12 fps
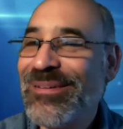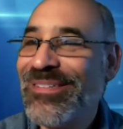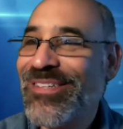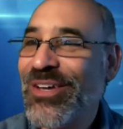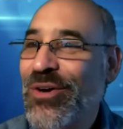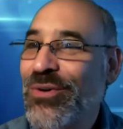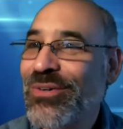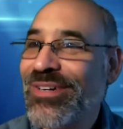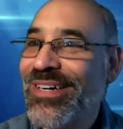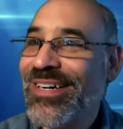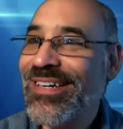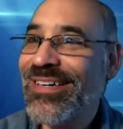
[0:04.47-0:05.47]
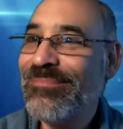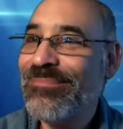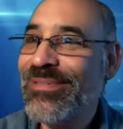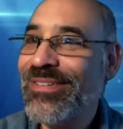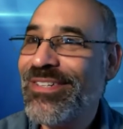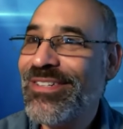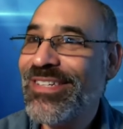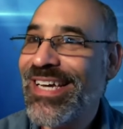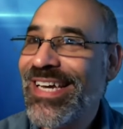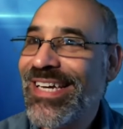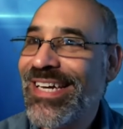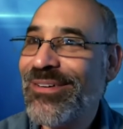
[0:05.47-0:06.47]

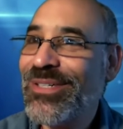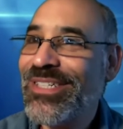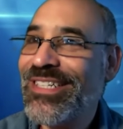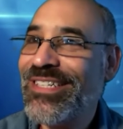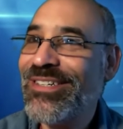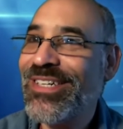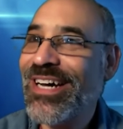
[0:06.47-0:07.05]
Today I wanted